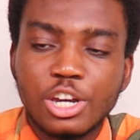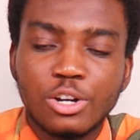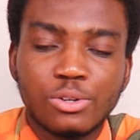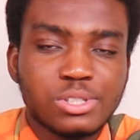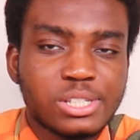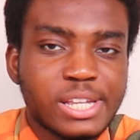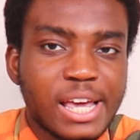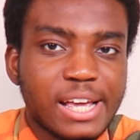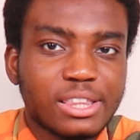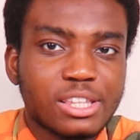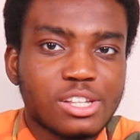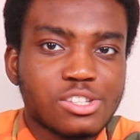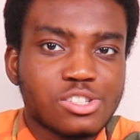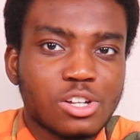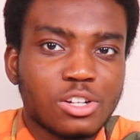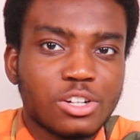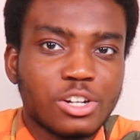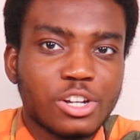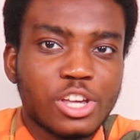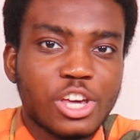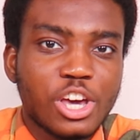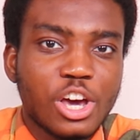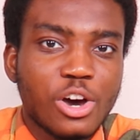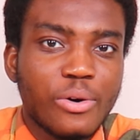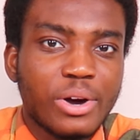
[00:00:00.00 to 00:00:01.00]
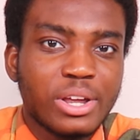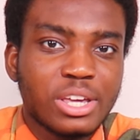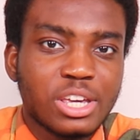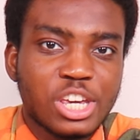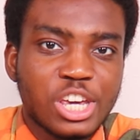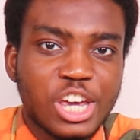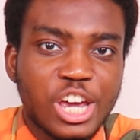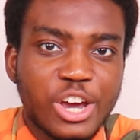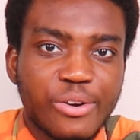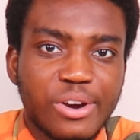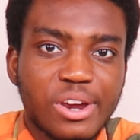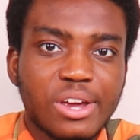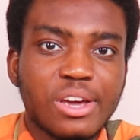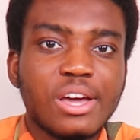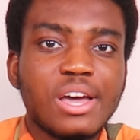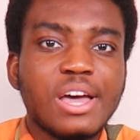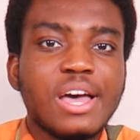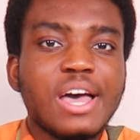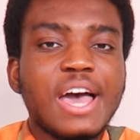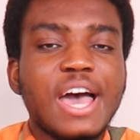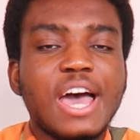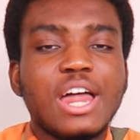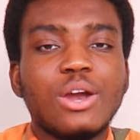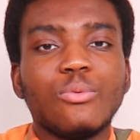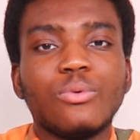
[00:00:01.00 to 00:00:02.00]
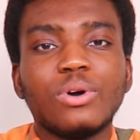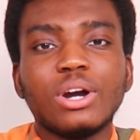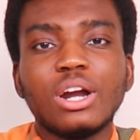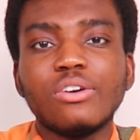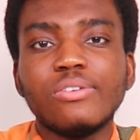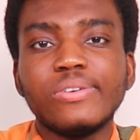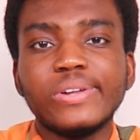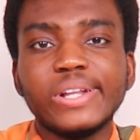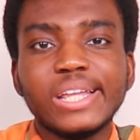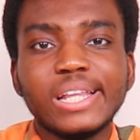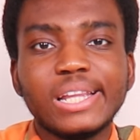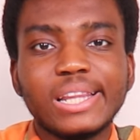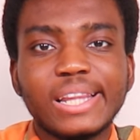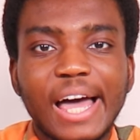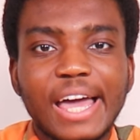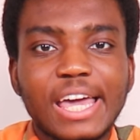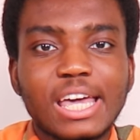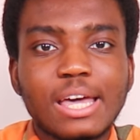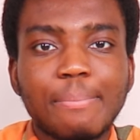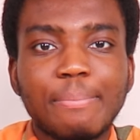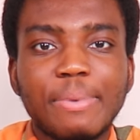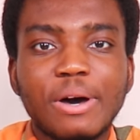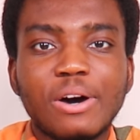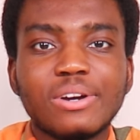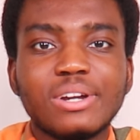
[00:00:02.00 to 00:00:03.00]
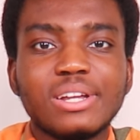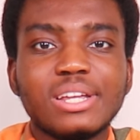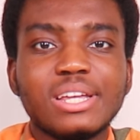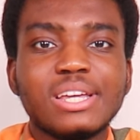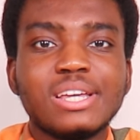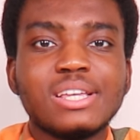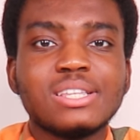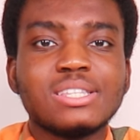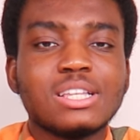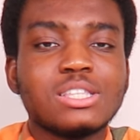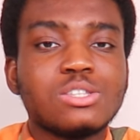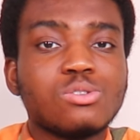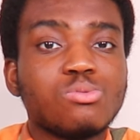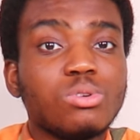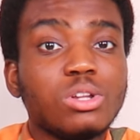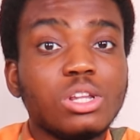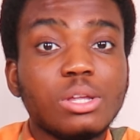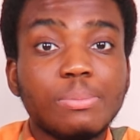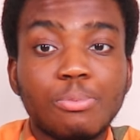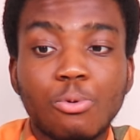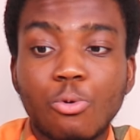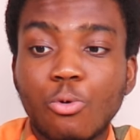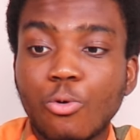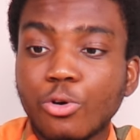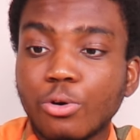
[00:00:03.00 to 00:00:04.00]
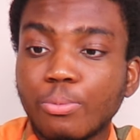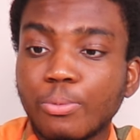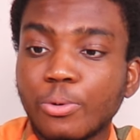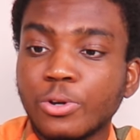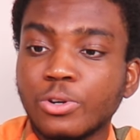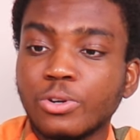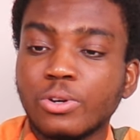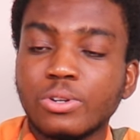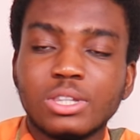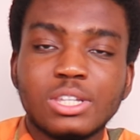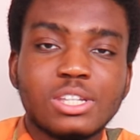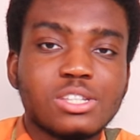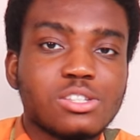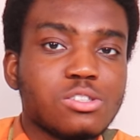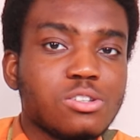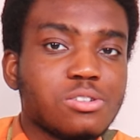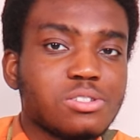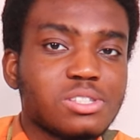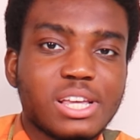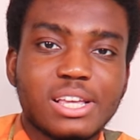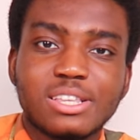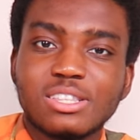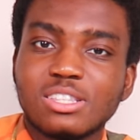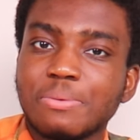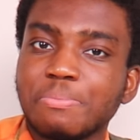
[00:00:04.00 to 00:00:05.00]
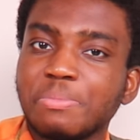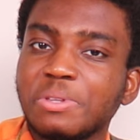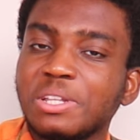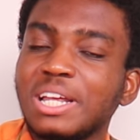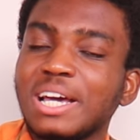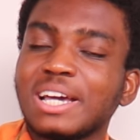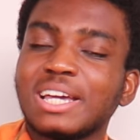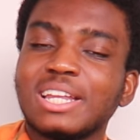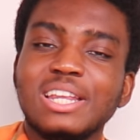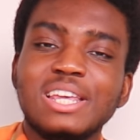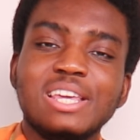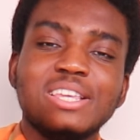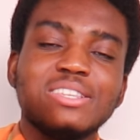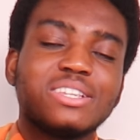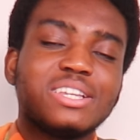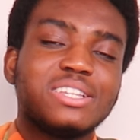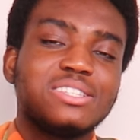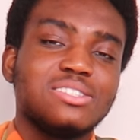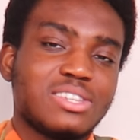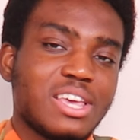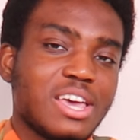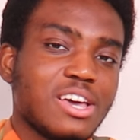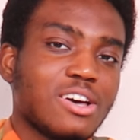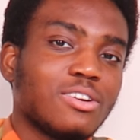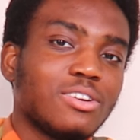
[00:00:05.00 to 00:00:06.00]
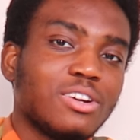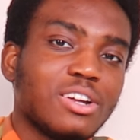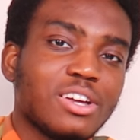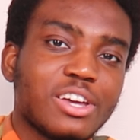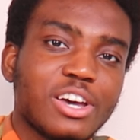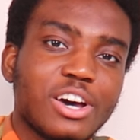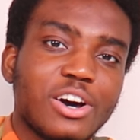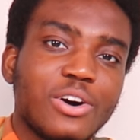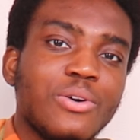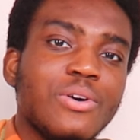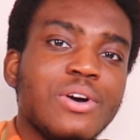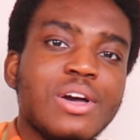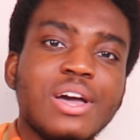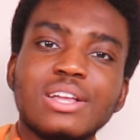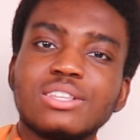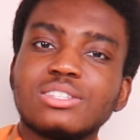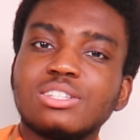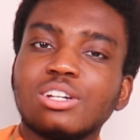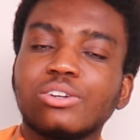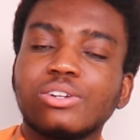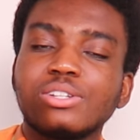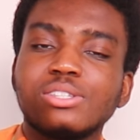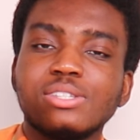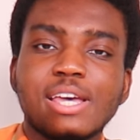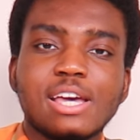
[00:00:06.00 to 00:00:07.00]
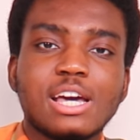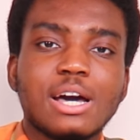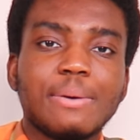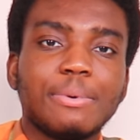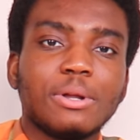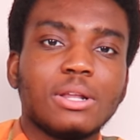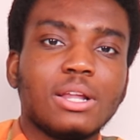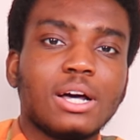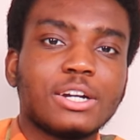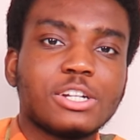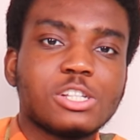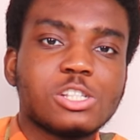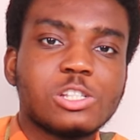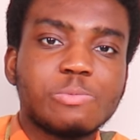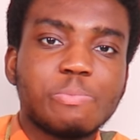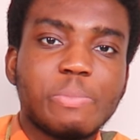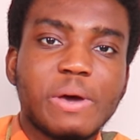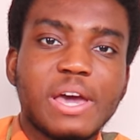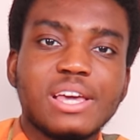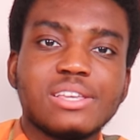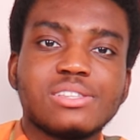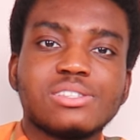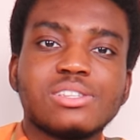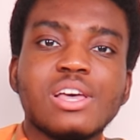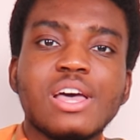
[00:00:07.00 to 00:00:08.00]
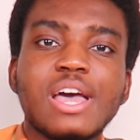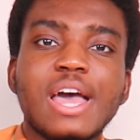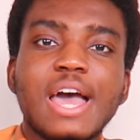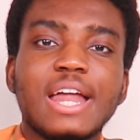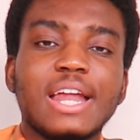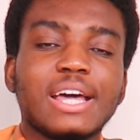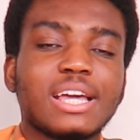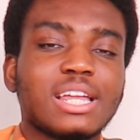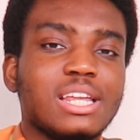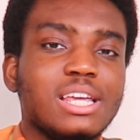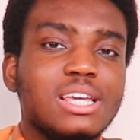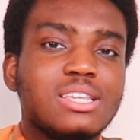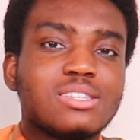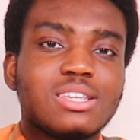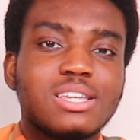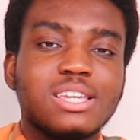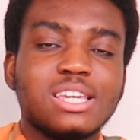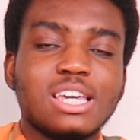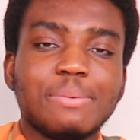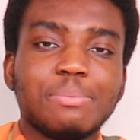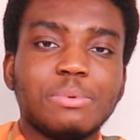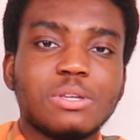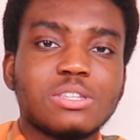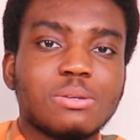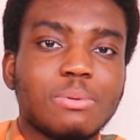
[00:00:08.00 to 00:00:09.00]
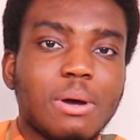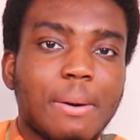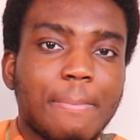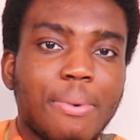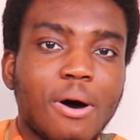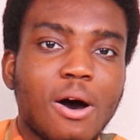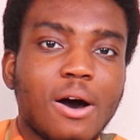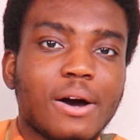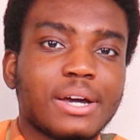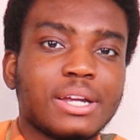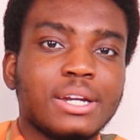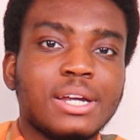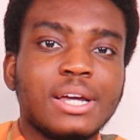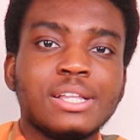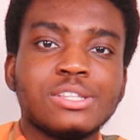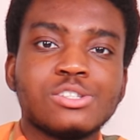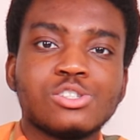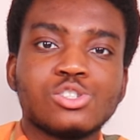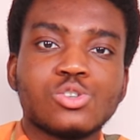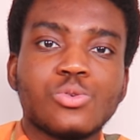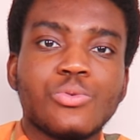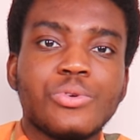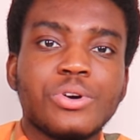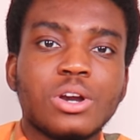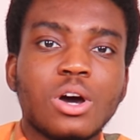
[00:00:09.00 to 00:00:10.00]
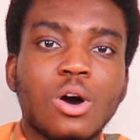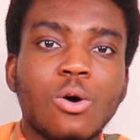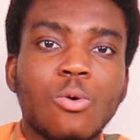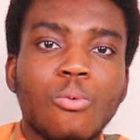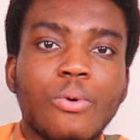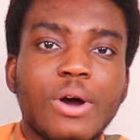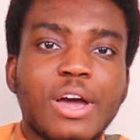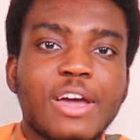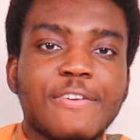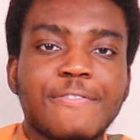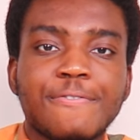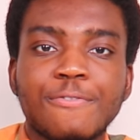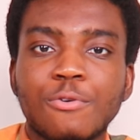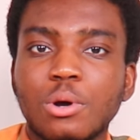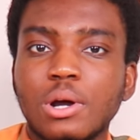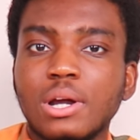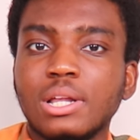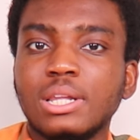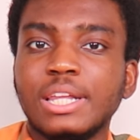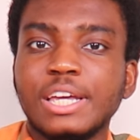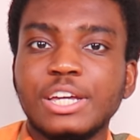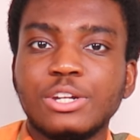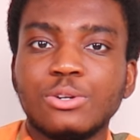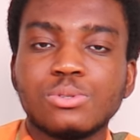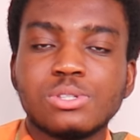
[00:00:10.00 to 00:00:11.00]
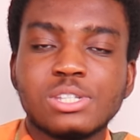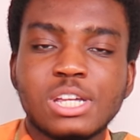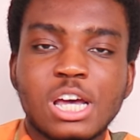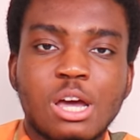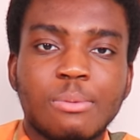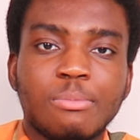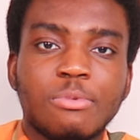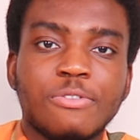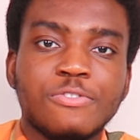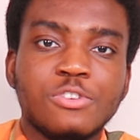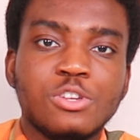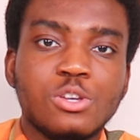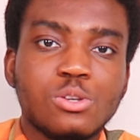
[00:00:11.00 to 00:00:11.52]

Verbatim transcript: you know, take this on the go and carry. And what I really like about it is it's really portable. You know, this looks like something that I can easily take on the go. It's not going to take up a lot of space, and I can easily keep this in my pocket and store it away for a later time of